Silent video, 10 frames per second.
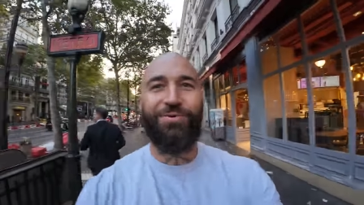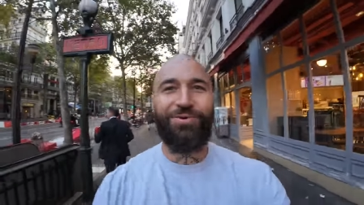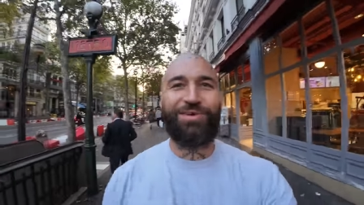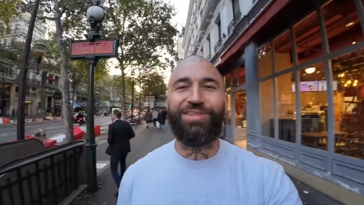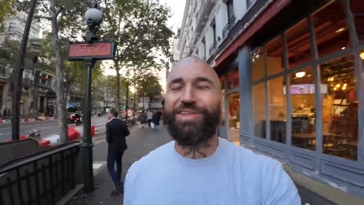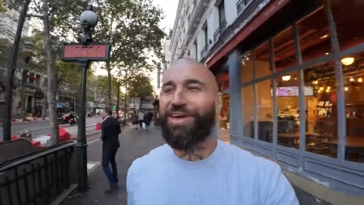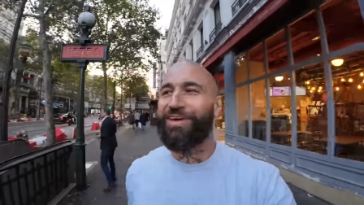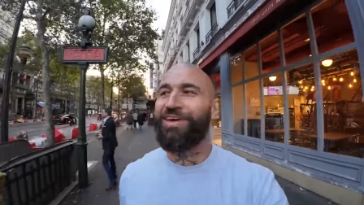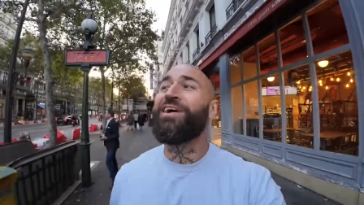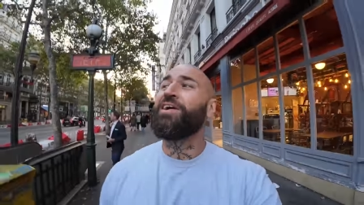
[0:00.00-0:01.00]
I walk in
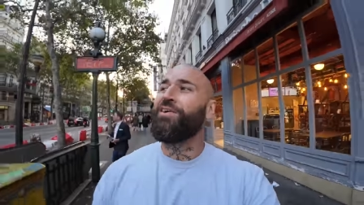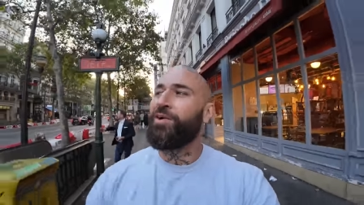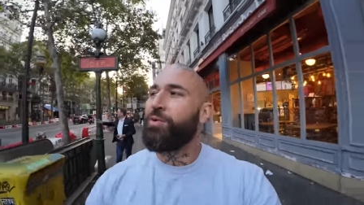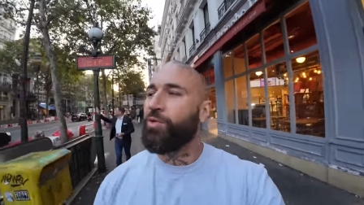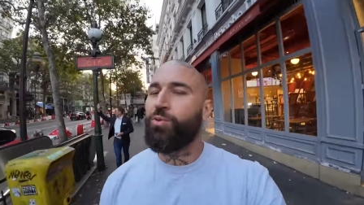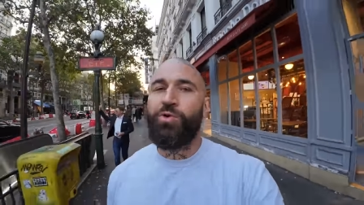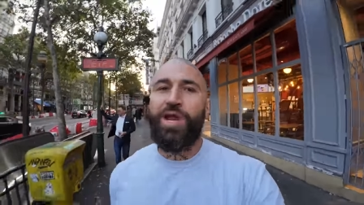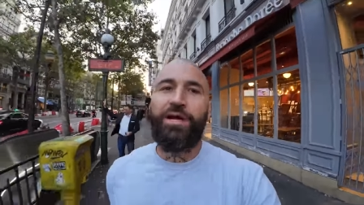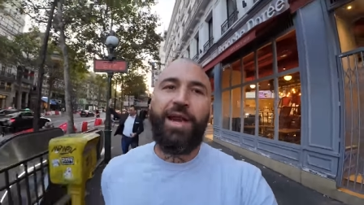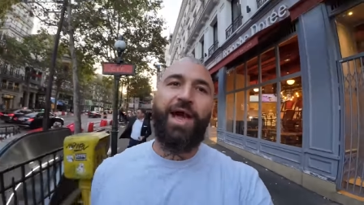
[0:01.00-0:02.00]
there, we're
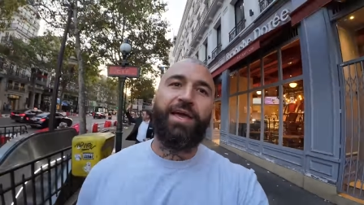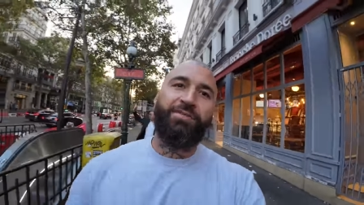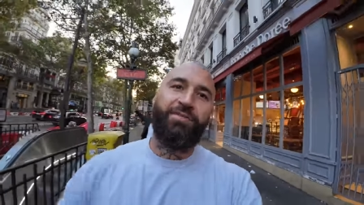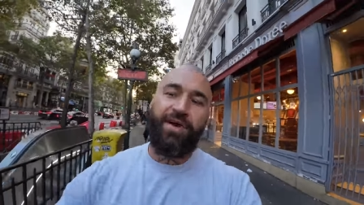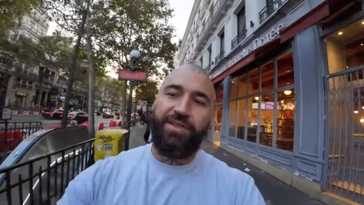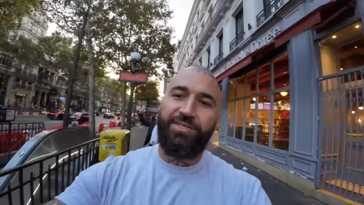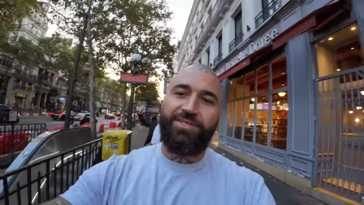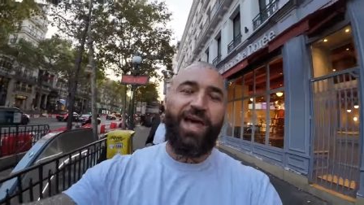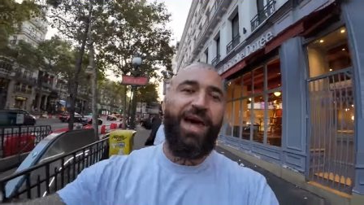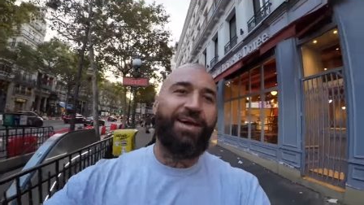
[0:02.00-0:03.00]
doing Adelaide, fuck
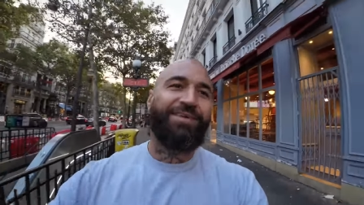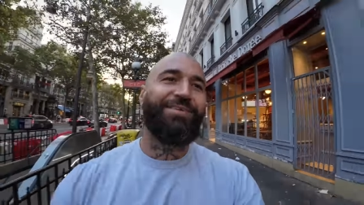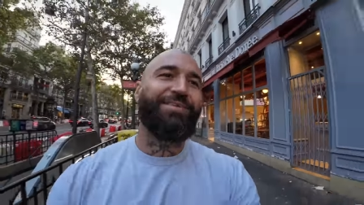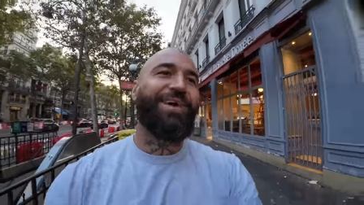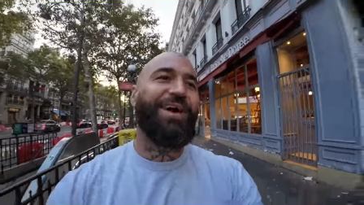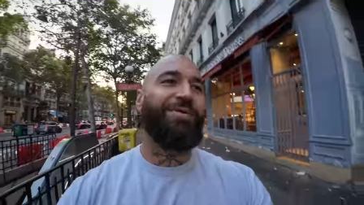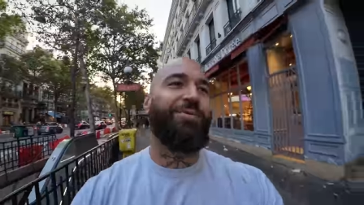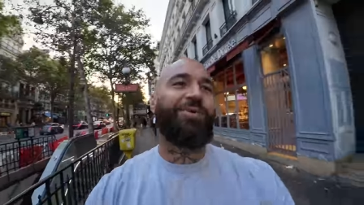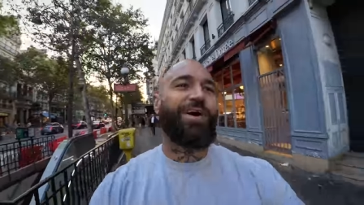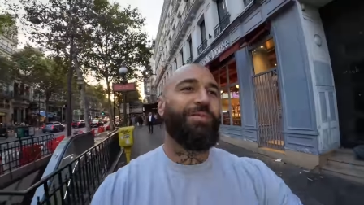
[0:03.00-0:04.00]
this, that, you
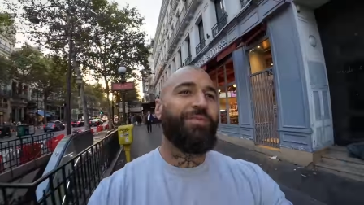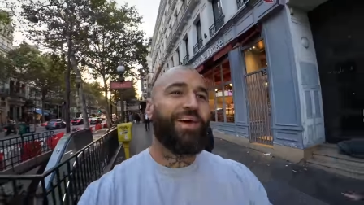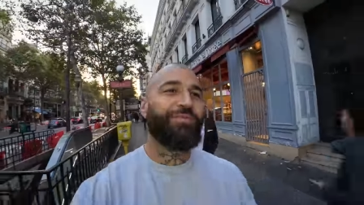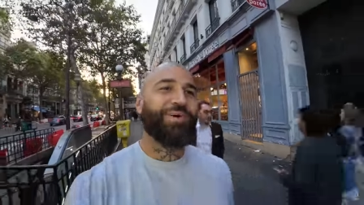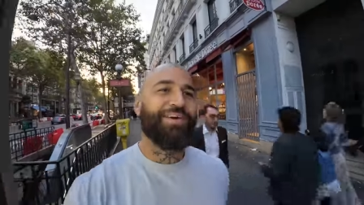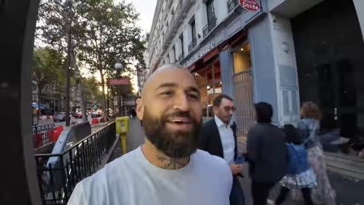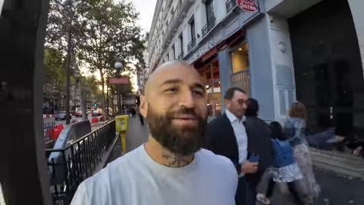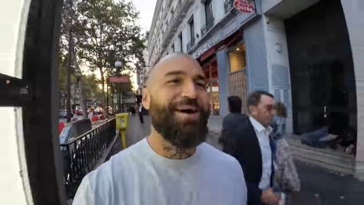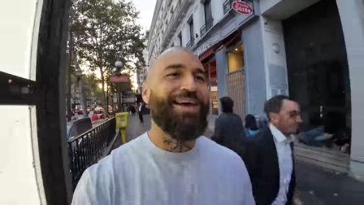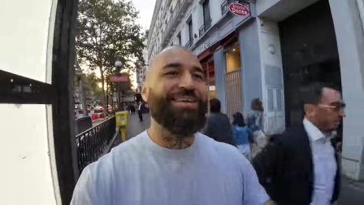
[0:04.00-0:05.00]
know, walk up, like one of
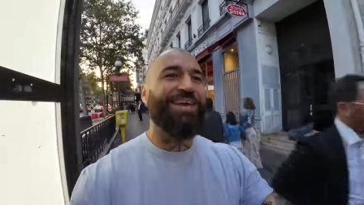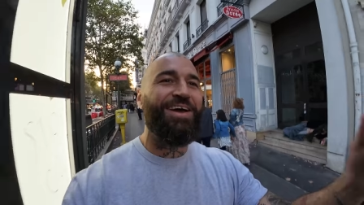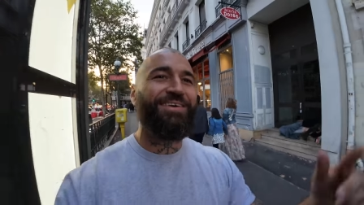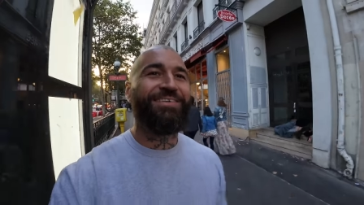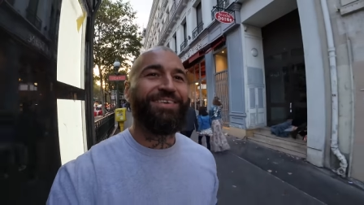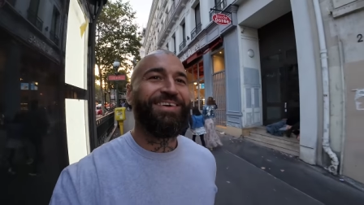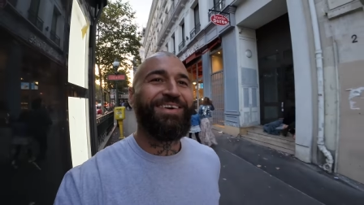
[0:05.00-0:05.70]
them, mate, you know.